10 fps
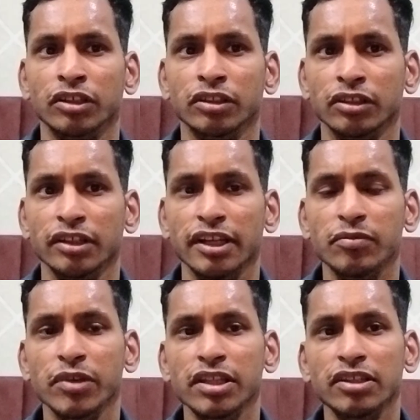
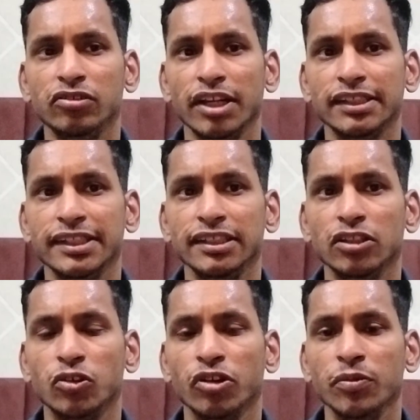It means testing
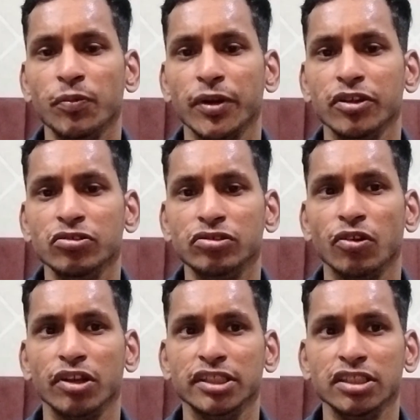the theory to produce
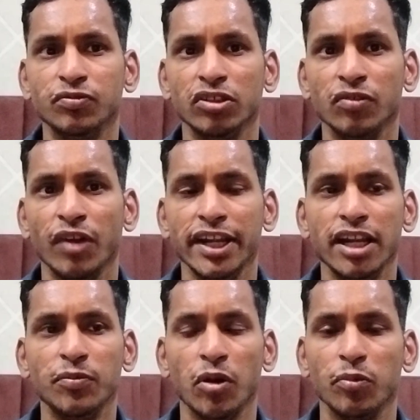knowledge for the
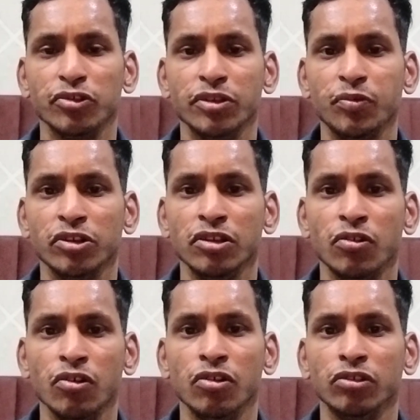wider population. For the
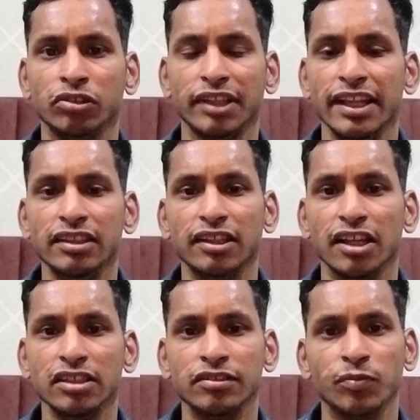whole 10th
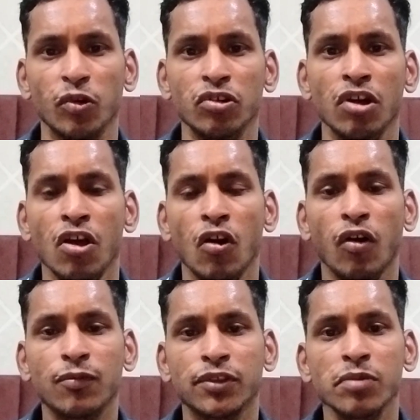class board
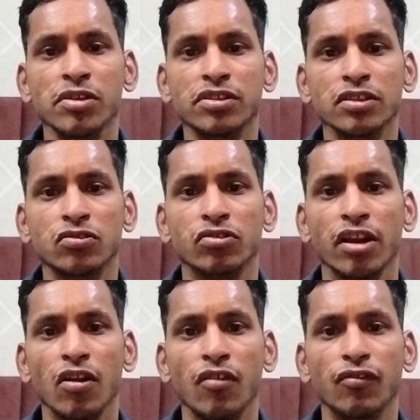of CBSE
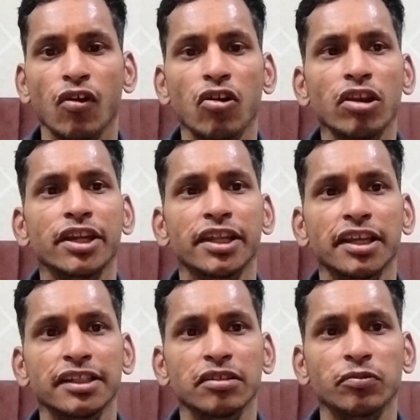student of all India
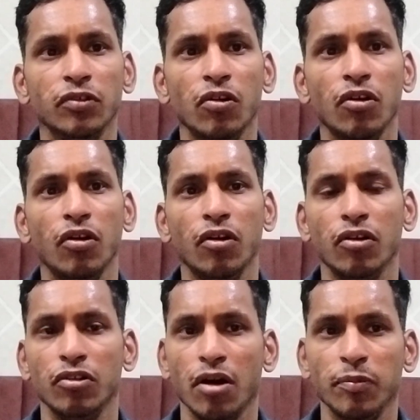is
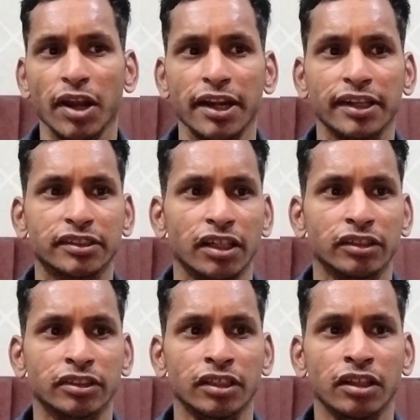applied research.